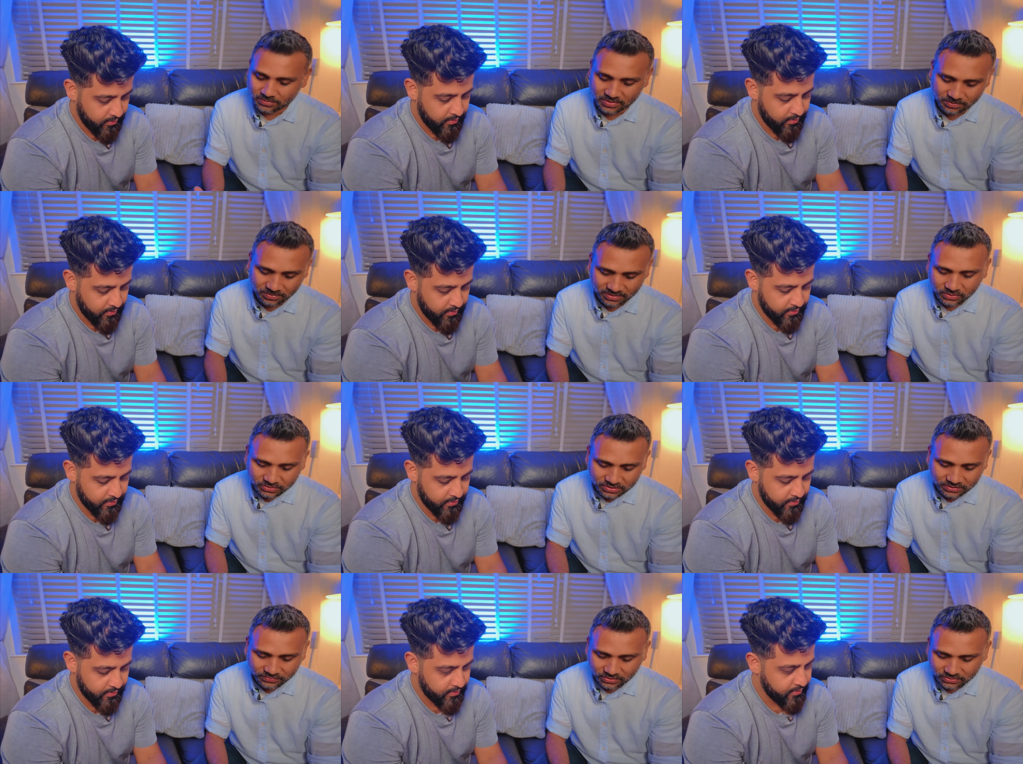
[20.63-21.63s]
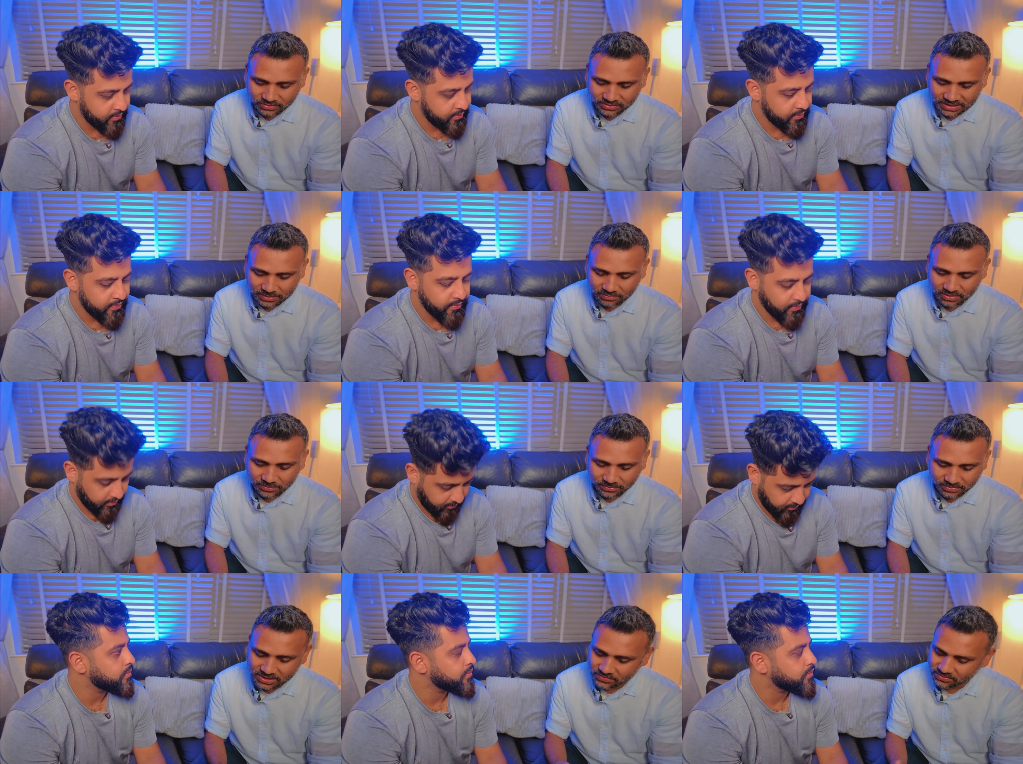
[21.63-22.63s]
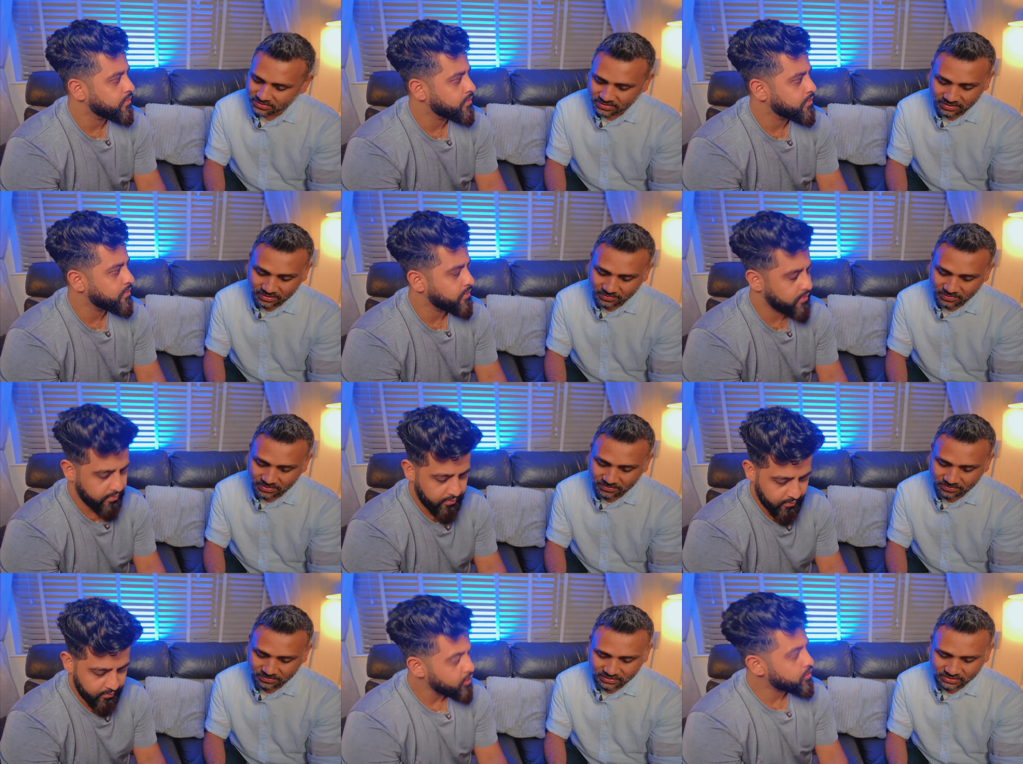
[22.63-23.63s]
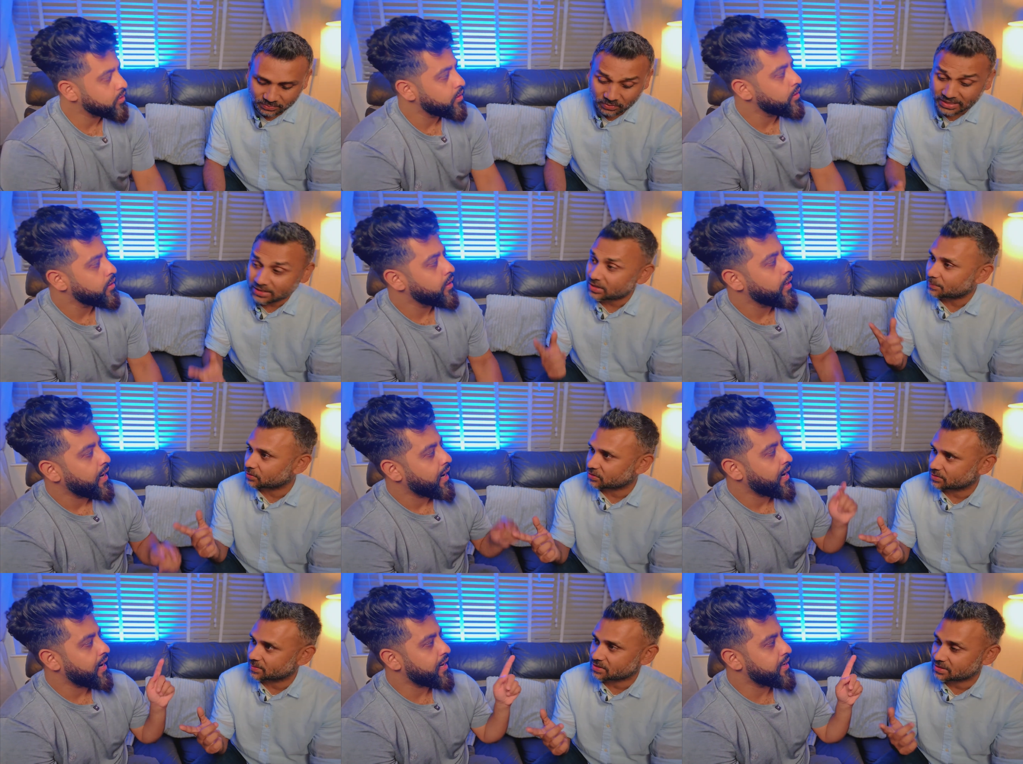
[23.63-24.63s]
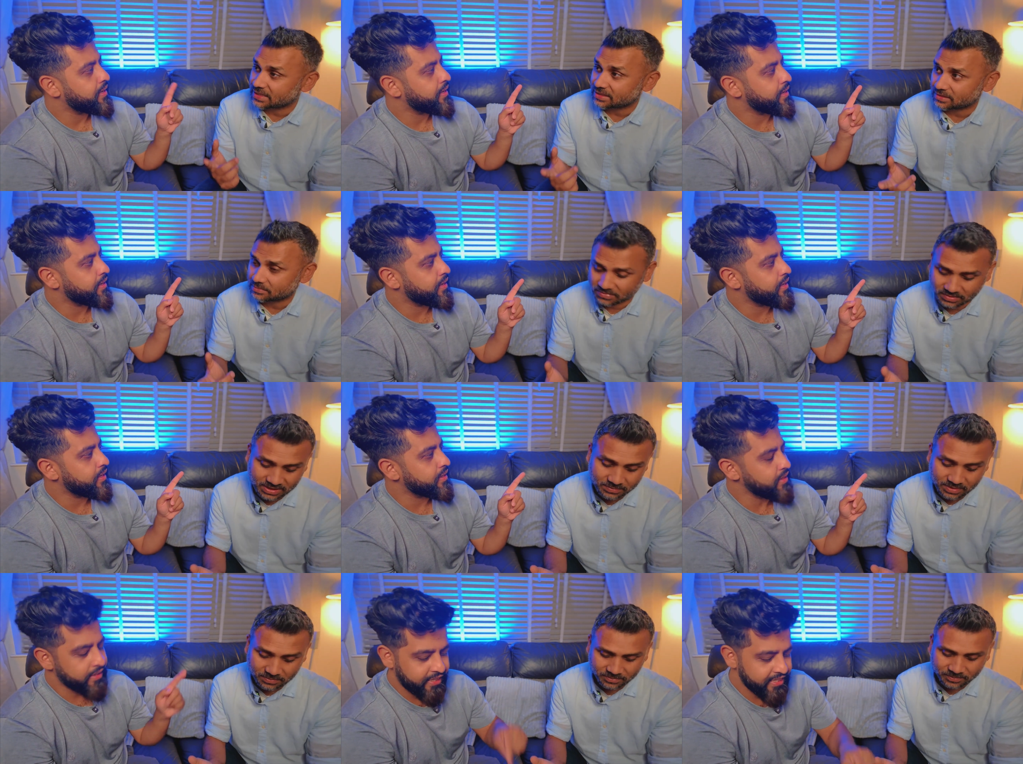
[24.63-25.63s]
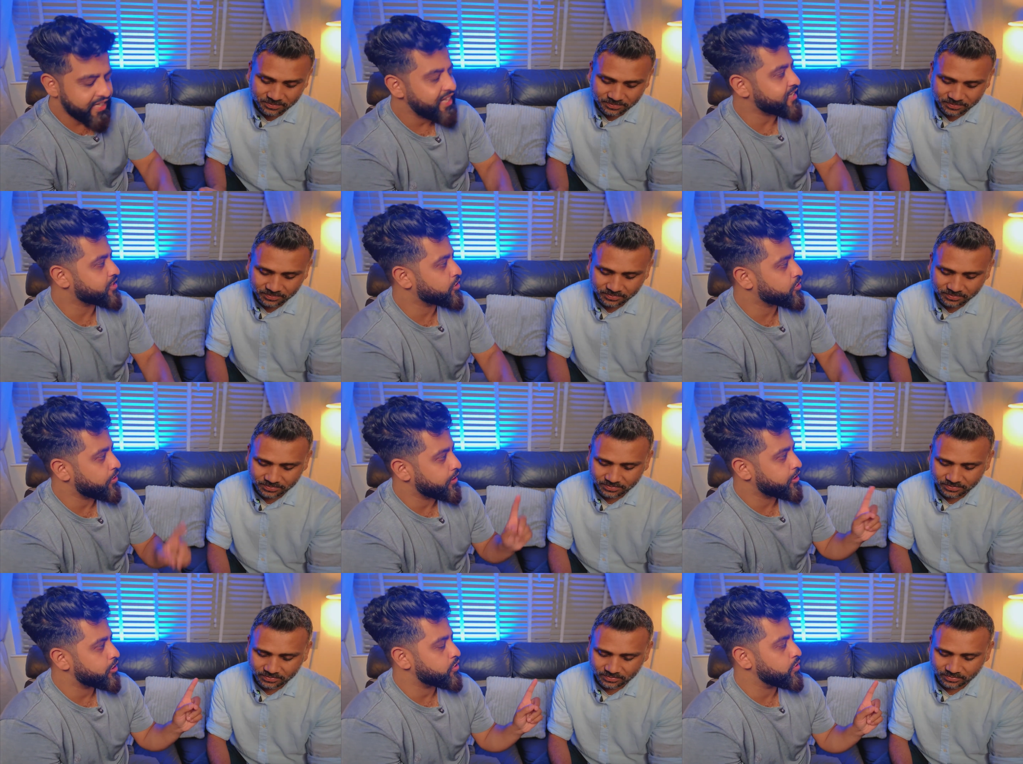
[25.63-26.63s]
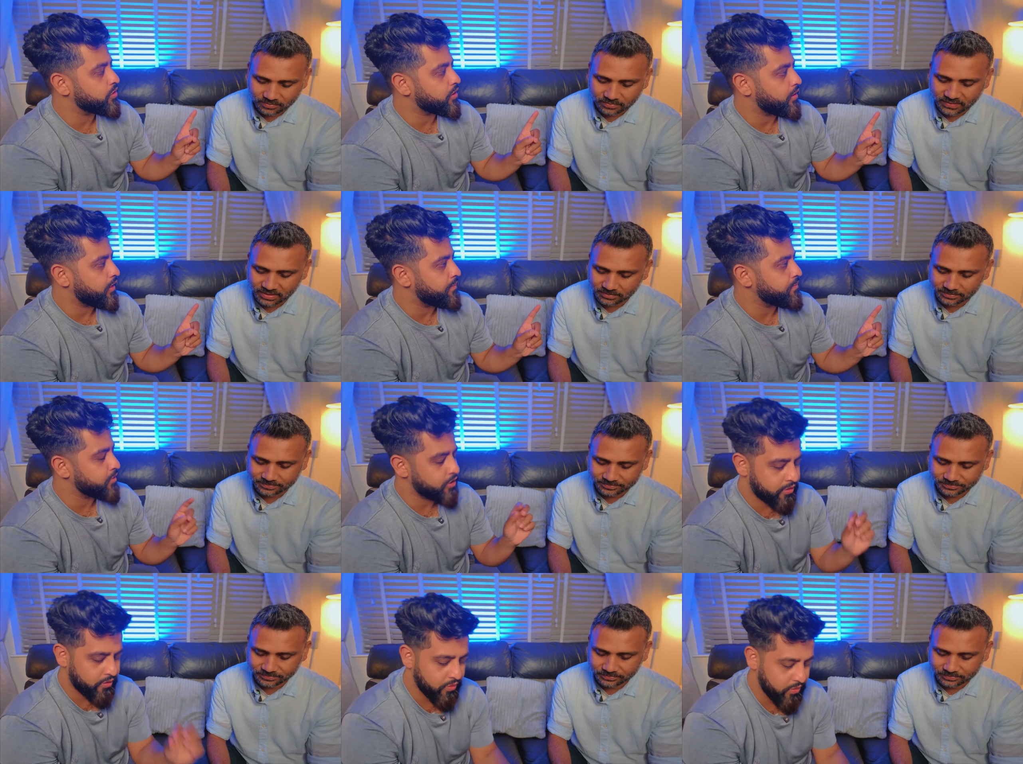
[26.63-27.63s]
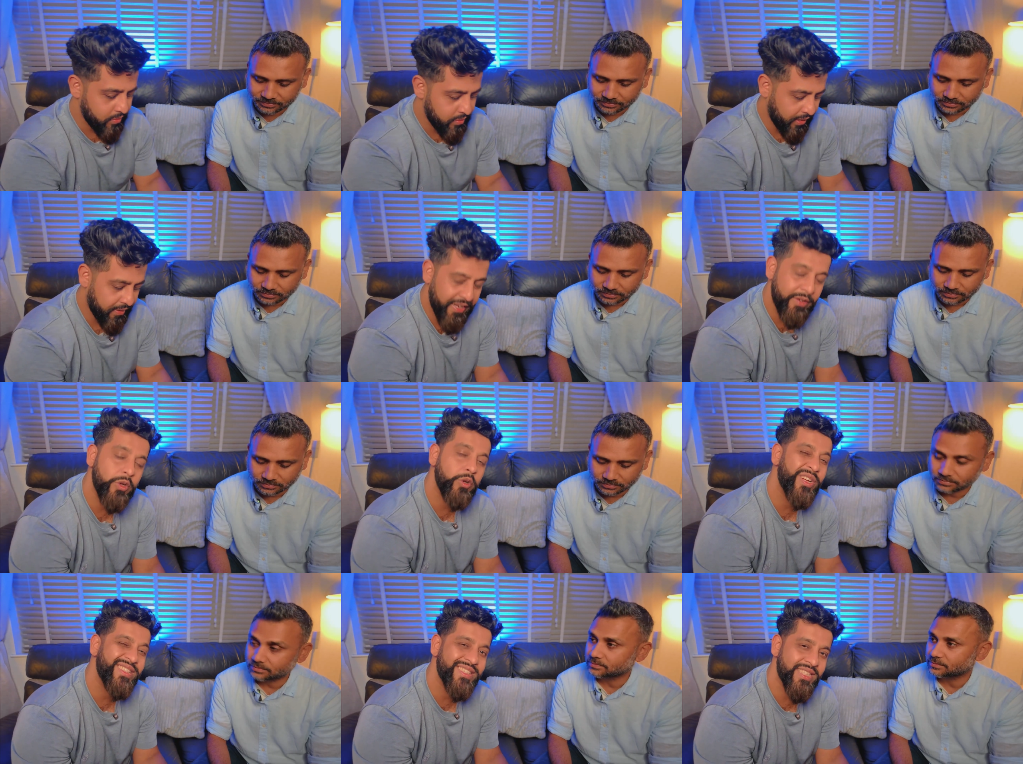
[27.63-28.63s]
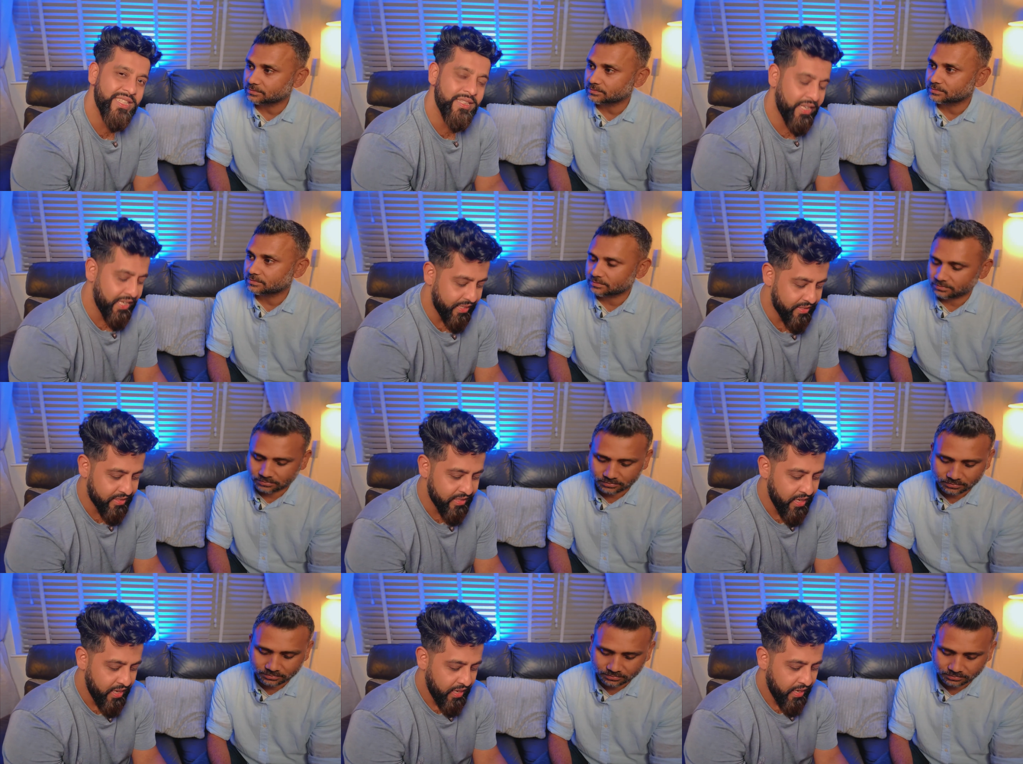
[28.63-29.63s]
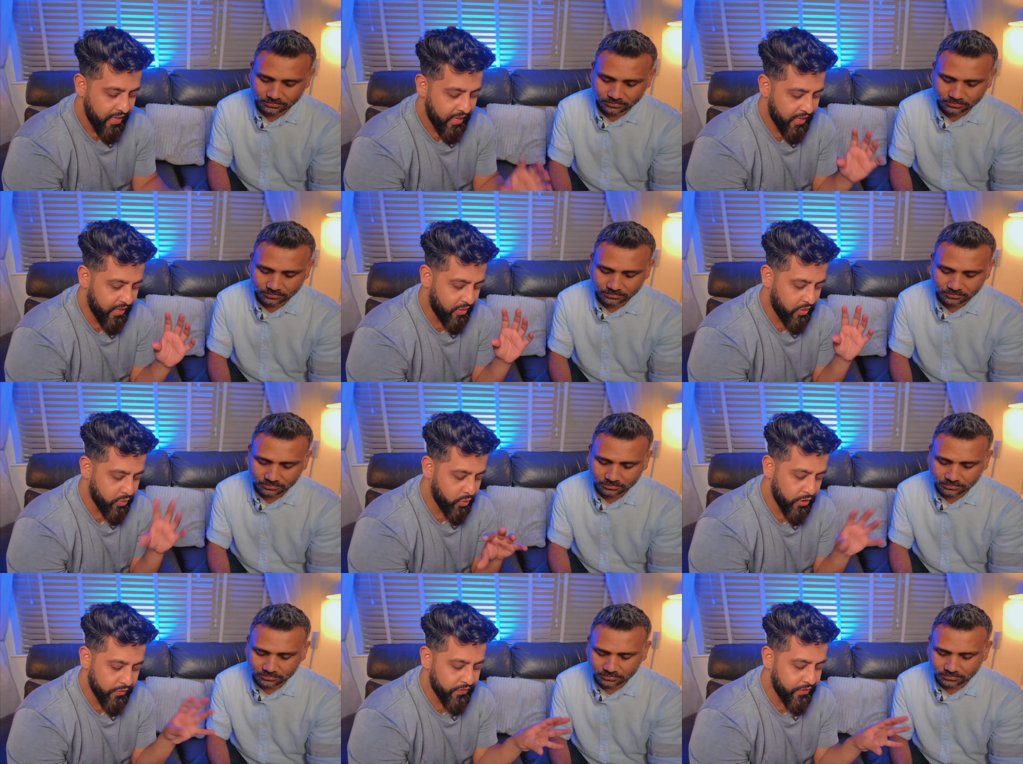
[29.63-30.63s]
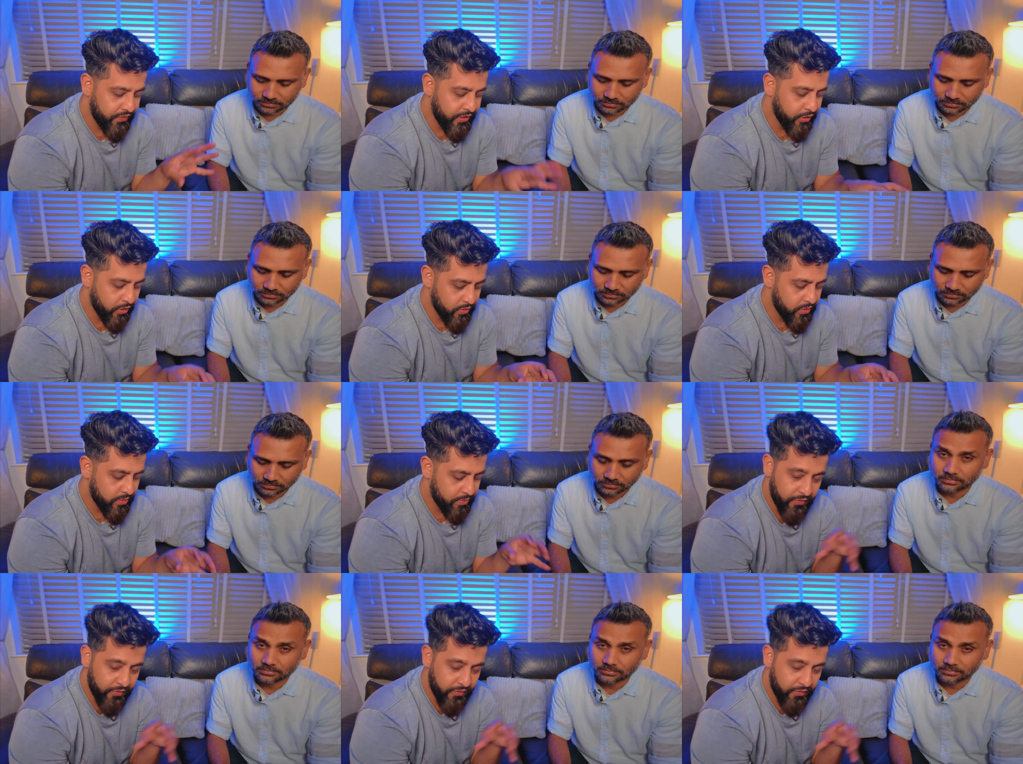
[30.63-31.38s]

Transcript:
Speaker 1: come up, modulus functions came up, series didn't come up, uh, small angle approximation has came up.
Speaker 2: This list, sorry, just to, um, yeah. just to like anyone who hasn't seen the list, Uh, on one of the videos